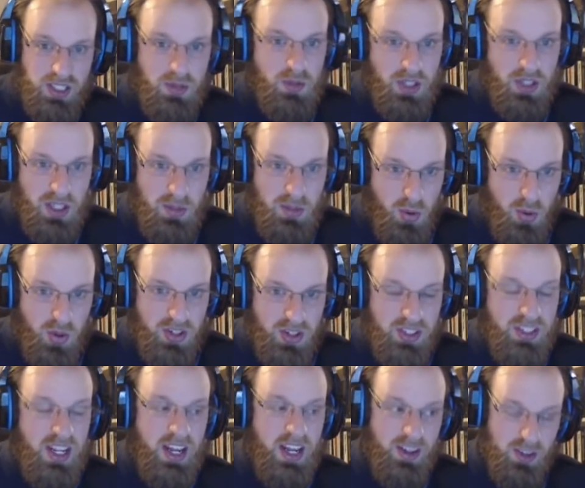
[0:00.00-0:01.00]
really
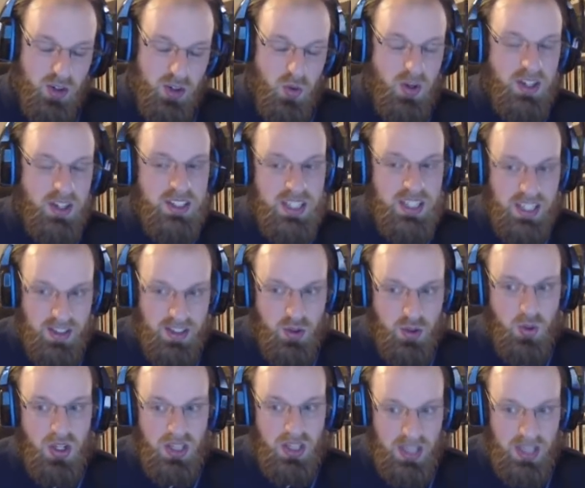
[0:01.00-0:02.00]
important and are going to give
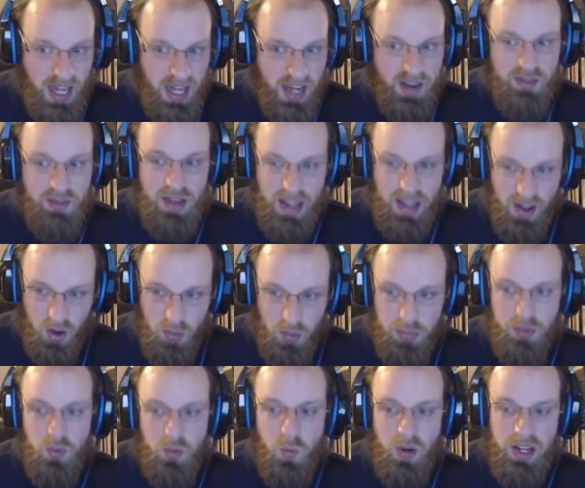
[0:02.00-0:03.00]
you a lot of help
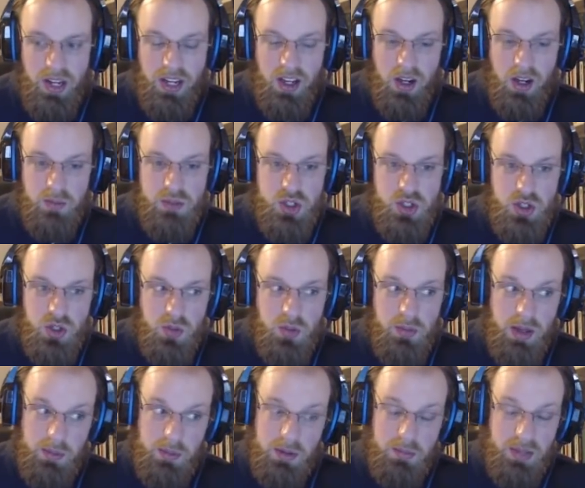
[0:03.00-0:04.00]
when it comes to
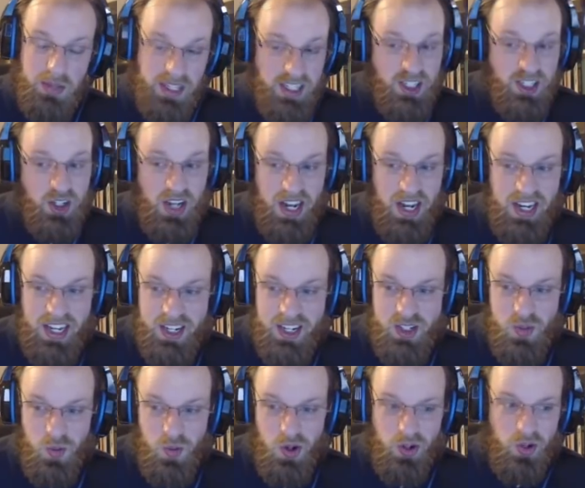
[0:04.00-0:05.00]
maybe beating your head against
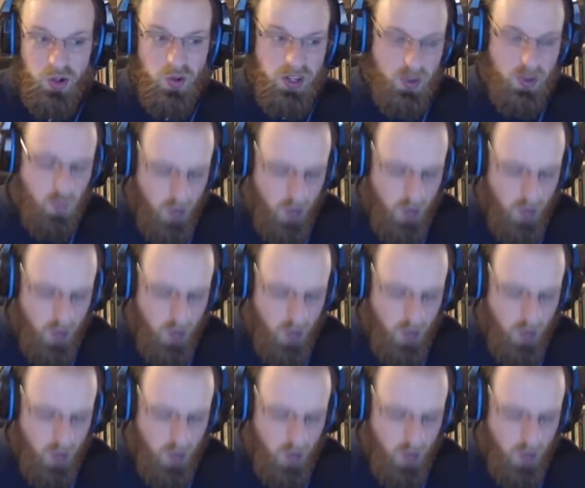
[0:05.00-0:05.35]
the wall going,